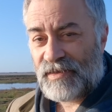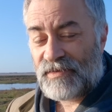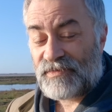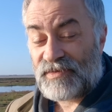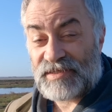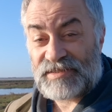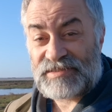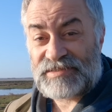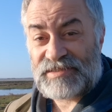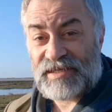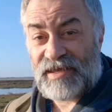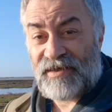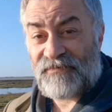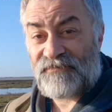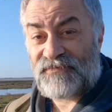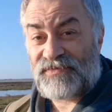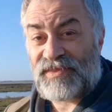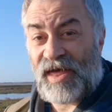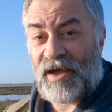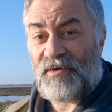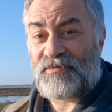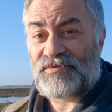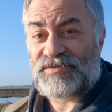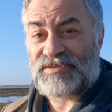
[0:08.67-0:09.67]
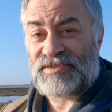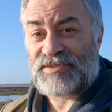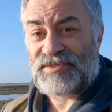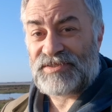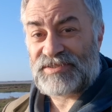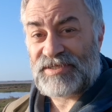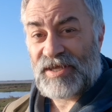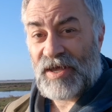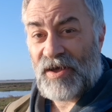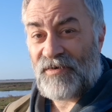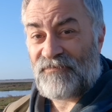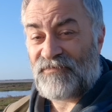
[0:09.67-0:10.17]
that saved
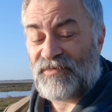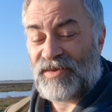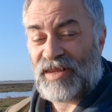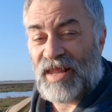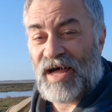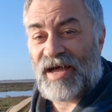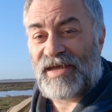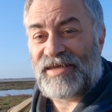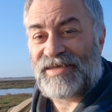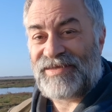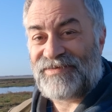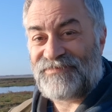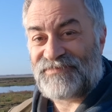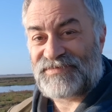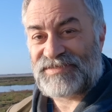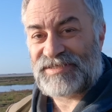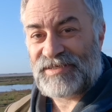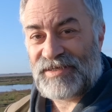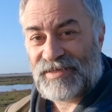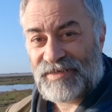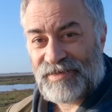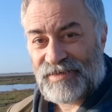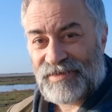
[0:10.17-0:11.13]
thousands of lives: